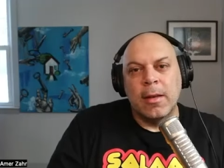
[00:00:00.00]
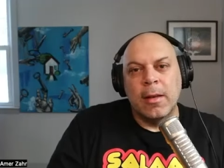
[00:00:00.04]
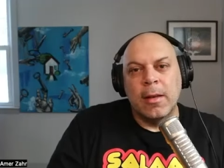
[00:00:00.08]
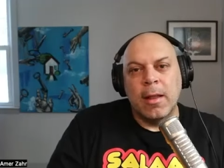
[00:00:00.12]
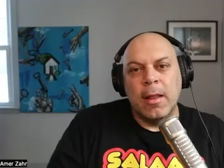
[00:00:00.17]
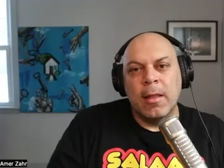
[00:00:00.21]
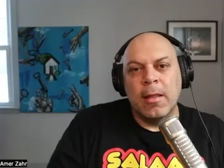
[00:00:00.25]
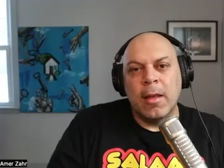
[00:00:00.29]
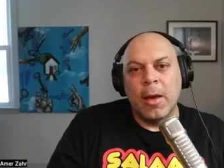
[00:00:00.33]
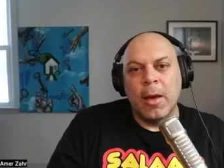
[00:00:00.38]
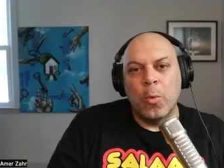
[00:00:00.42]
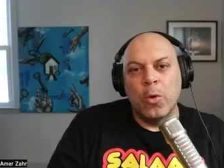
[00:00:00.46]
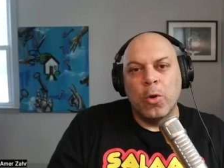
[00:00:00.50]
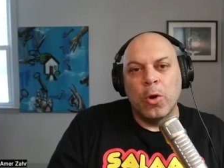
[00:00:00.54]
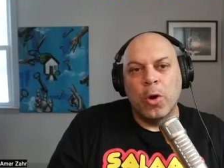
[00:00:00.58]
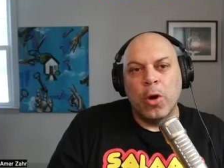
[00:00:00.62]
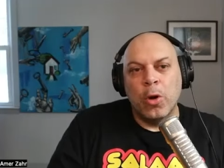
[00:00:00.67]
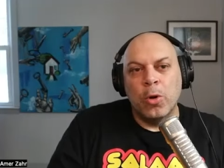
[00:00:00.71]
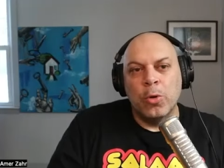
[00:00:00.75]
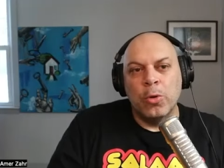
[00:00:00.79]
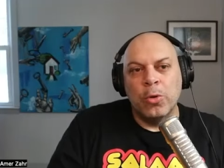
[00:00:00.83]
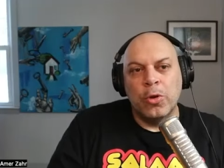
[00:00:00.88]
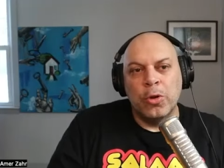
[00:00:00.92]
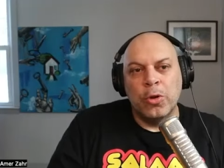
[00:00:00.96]
they will
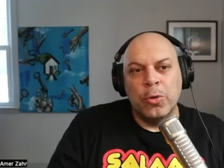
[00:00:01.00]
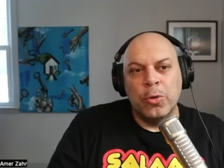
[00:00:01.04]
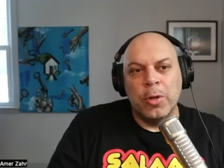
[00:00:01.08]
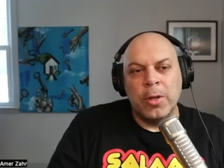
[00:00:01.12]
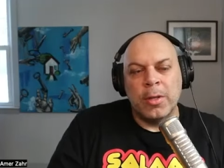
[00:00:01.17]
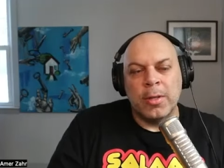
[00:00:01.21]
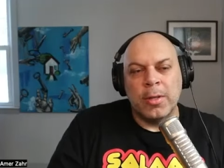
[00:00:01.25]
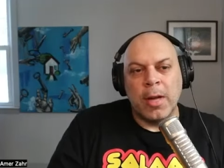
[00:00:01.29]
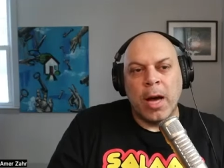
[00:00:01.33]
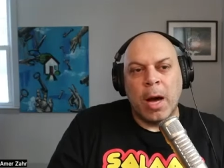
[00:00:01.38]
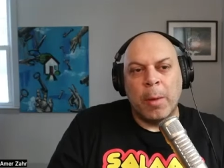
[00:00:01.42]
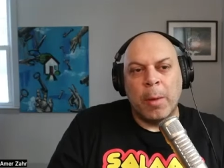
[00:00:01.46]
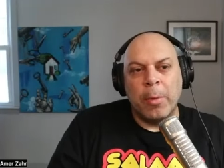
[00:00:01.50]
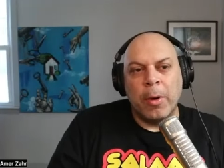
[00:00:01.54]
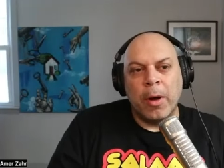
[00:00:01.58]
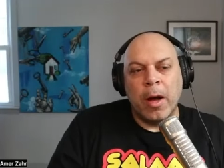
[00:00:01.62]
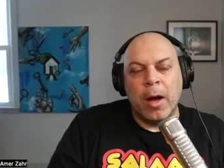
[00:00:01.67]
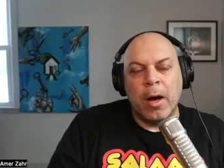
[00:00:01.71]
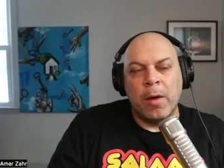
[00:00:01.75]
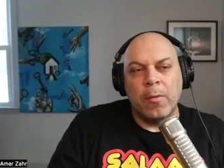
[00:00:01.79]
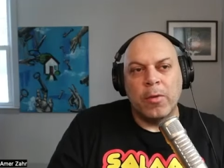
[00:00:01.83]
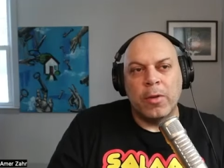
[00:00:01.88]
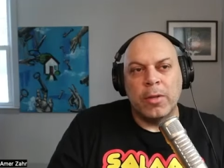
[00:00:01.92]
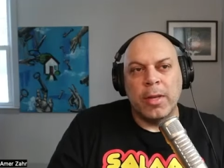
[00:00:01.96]
go to to stop a
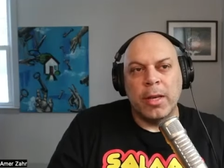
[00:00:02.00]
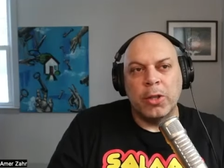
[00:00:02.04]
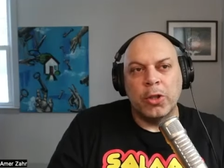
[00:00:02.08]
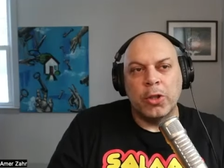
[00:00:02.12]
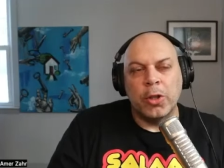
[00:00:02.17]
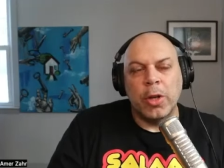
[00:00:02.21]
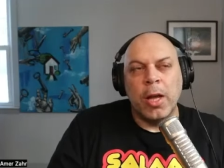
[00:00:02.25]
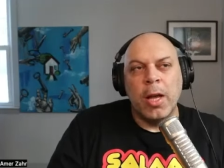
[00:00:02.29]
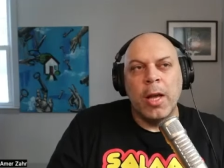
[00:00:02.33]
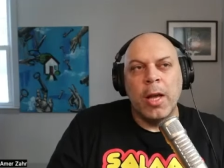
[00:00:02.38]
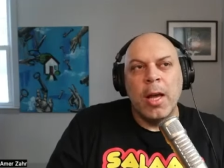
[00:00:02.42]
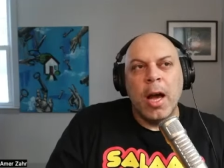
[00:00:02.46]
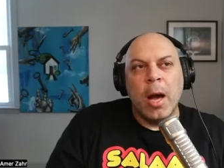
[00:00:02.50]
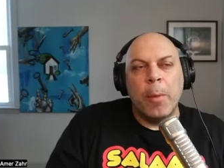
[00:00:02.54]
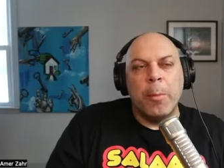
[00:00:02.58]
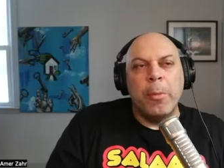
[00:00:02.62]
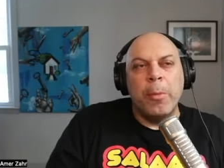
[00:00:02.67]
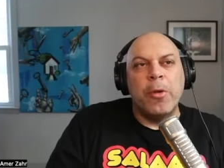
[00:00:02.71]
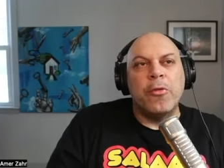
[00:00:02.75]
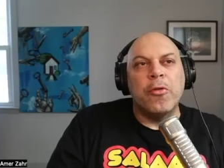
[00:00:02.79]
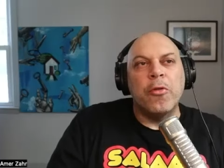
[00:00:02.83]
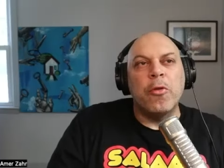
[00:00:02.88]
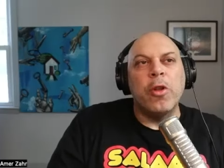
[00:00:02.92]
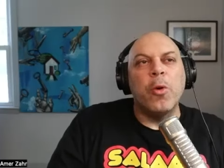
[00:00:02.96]
conversation. I mean,
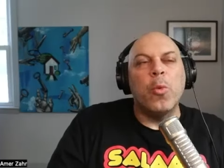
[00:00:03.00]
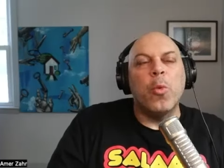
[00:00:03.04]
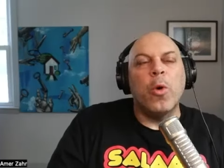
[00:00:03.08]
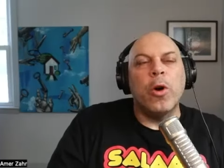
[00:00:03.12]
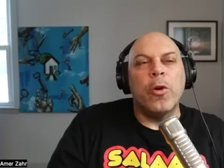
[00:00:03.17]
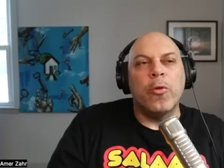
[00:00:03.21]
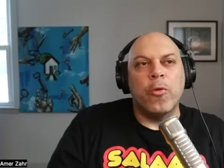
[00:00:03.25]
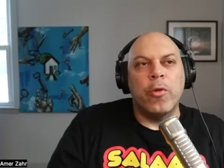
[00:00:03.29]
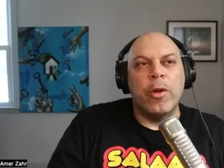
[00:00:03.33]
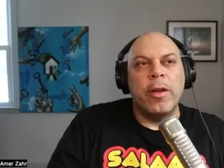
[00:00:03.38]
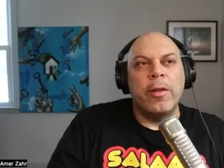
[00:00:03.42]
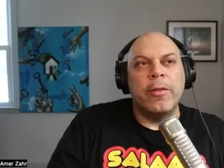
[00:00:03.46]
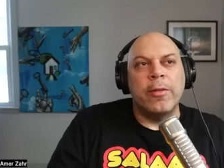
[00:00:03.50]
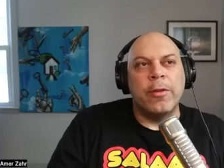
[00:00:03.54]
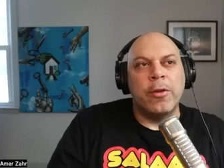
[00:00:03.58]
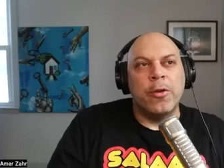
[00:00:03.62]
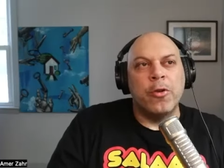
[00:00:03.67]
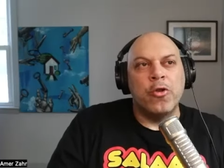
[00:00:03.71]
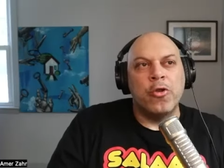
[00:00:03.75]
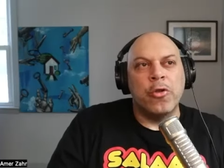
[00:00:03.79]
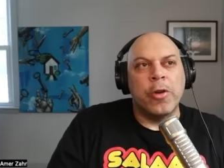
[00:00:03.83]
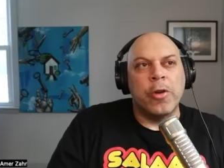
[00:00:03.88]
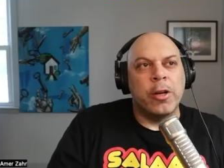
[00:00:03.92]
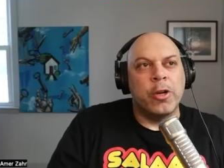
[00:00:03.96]
there's only one reason
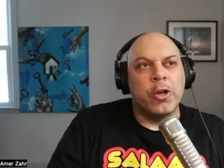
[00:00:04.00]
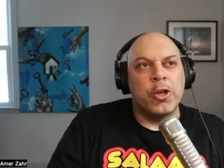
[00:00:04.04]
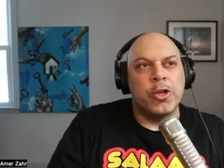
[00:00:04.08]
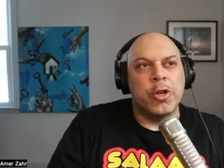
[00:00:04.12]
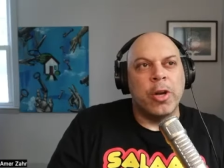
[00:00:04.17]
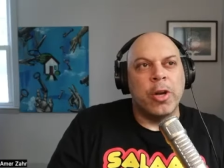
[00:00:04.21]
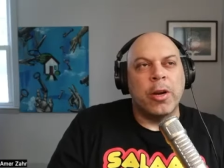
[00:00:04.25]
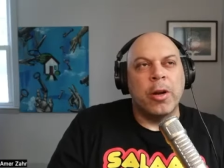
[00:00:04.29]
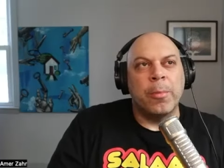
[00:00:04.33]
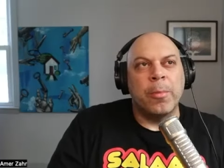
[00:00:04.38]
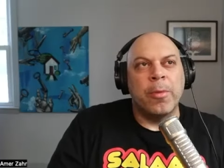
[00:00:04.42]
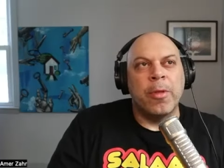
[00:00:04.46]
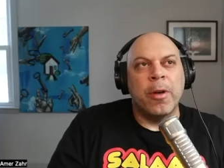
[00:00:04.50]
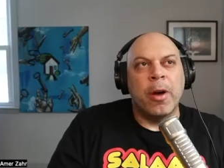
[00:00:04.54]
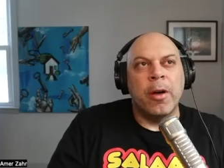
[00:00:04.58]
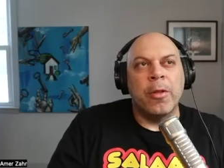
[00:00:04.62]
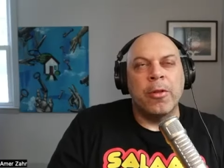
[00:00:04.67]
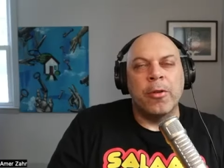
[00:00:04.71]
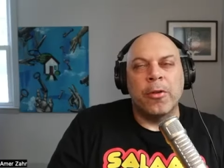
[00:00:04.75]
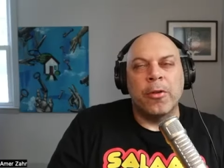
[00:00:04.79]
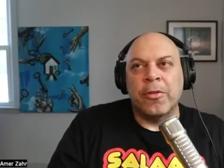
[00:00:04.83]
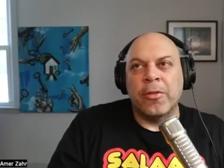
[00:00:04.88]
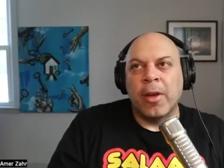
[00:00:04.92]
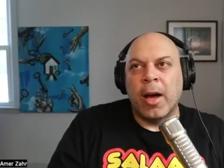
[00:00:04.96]
you try to shut up the
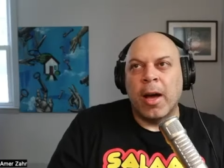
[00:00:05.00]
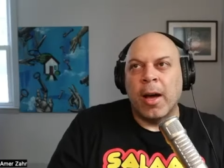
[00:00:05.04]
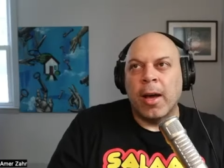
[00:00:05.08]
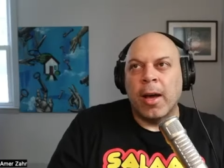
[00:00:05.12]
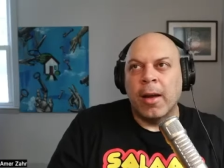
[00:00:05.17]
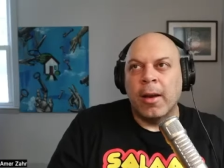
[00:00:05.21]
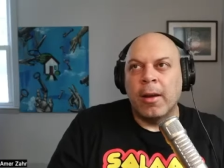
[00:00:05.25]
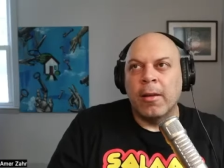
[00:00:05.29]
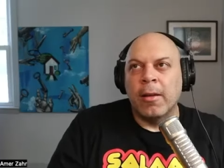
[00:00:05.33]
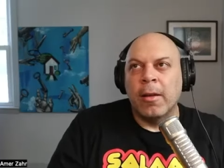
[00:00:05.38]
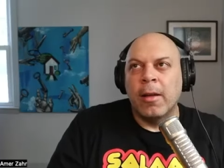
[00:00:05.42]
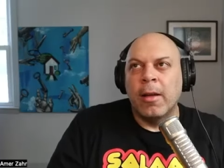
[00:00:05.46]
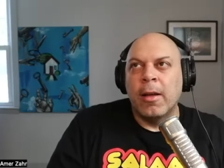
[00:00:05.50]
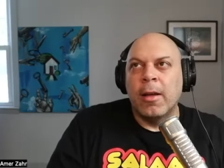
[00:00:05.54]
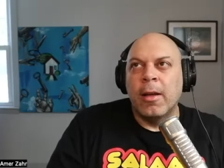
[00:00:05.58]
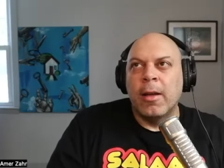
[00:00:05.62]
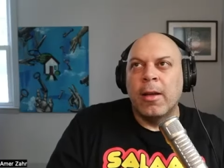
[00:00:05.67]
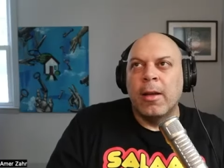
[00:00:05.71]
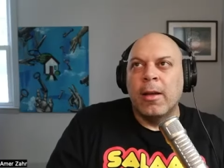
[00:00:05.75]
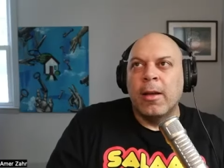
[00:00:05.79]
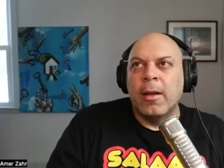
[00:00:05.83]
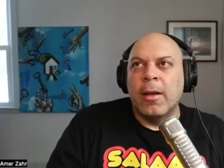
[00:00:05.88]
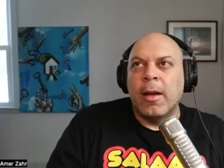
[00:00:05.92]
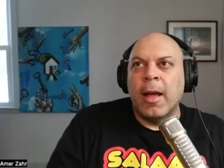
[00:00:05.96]
other side,
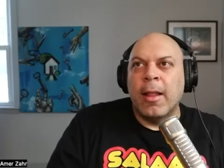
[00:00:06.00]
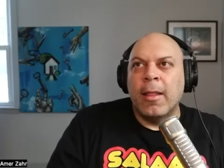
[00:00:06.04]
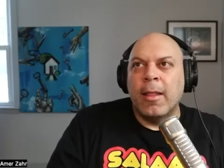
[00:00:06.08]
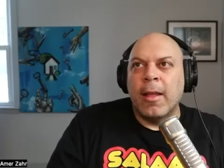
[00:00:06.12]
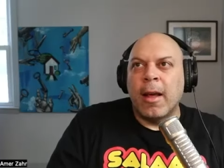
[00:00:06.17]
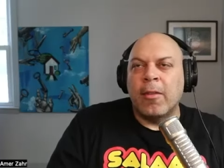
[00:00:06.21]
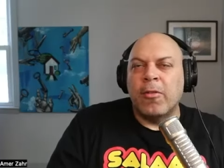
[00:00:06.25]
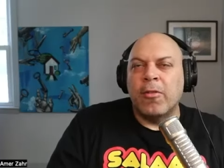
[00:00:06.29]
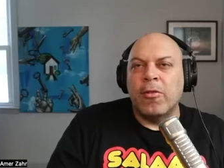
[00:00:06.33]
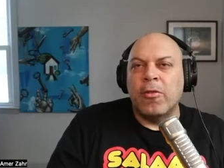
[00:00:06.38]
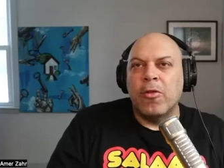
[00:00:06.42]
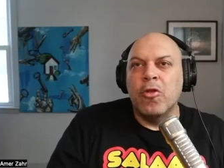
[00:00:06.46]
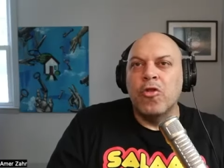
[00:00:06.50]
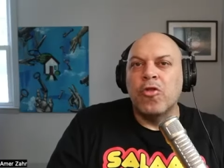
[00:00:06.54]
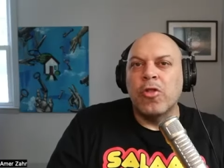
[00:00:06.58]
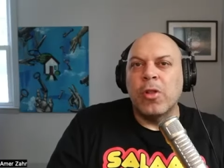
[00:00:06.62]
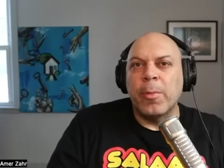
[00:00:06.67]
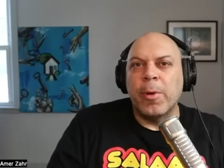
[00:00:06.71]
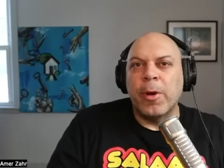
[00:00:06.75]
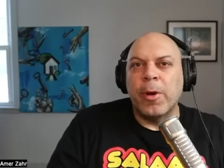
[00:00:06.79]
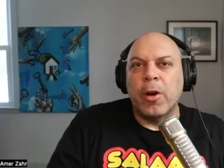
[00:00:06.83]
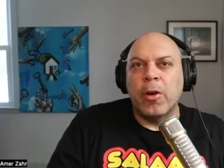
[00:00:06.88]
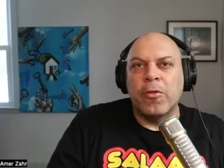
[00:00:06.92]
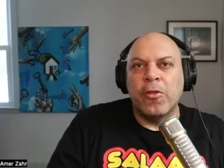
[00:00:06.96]
and that's
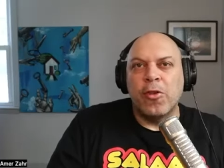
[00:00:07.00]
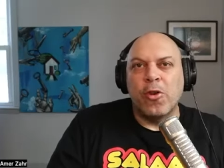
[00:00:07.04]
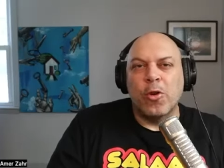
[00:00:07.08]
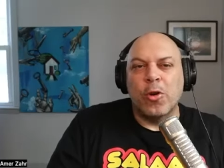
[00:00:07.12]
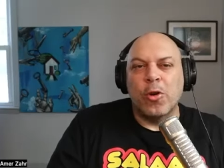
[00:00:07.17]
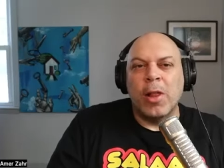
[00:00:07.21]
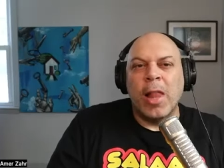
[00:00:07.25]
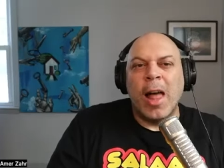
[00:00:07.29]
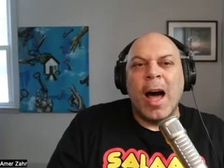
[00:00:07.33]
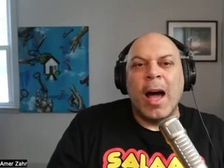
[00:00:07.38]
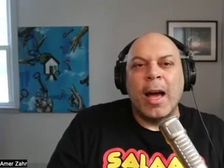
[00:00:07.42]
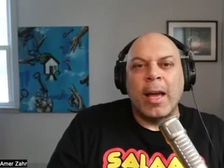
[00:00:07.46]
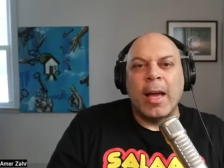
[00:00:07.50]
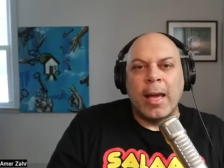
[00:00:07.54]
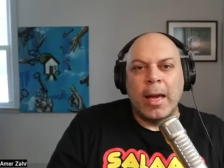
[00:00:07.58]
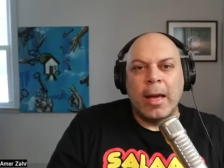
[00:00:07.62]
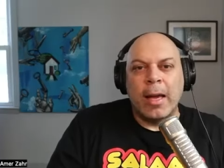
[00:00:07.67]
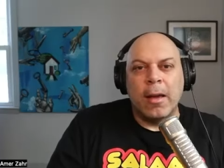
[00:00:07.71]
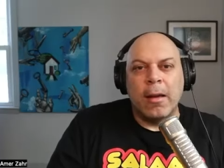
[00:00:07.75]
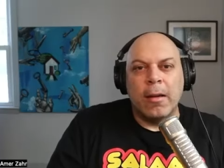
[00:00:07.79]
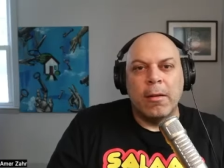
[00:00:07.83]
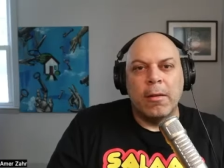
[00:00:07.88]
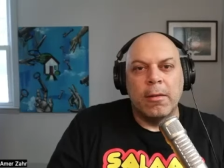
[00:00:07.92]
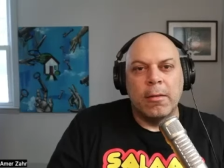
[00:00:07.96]
usually because you're lying.